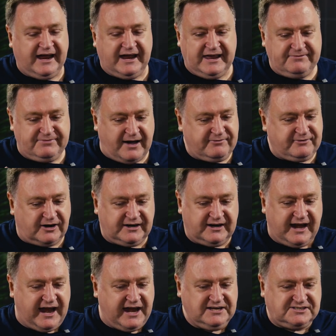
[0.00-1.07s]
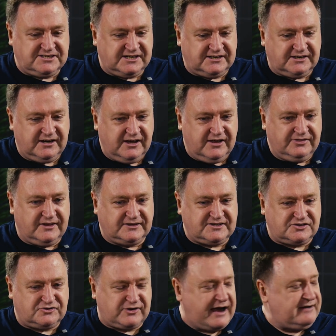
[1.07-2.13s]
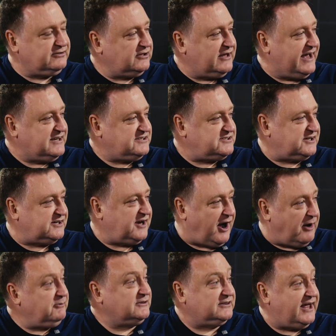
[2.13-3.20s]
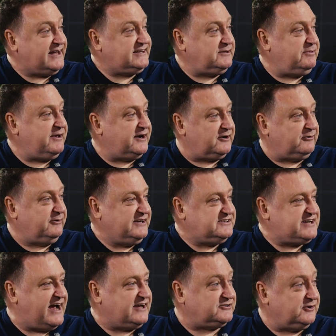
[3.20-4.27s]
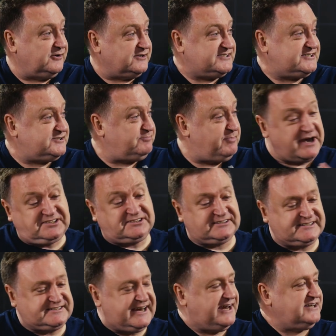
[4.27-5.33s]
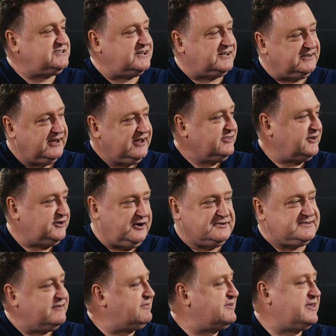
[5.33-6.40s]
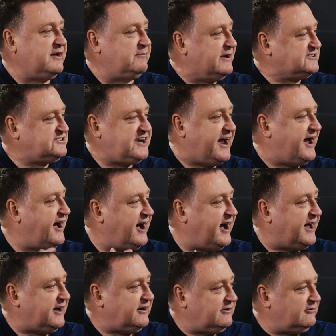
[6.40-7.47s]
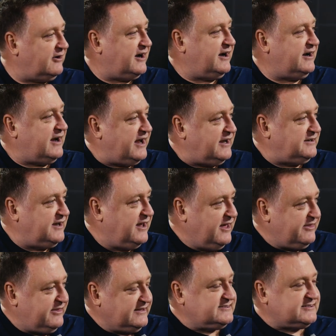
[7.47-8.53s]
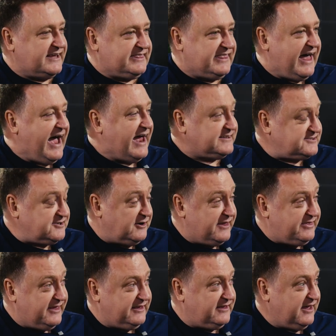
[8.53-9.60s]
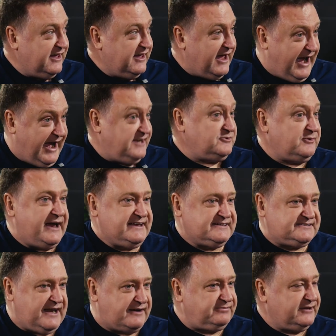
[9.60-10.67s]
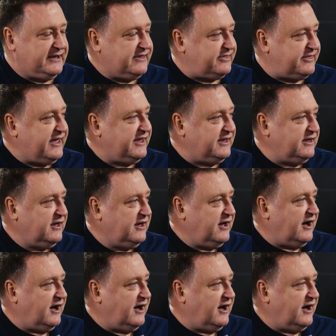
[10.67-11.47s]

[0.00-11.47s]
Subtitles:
If I've got an agent that's a travel agent, I would like to be able to reach out to a specialist agent that knows everything about Shanghai, right? And things like that. So I think A2A is definitely a thing.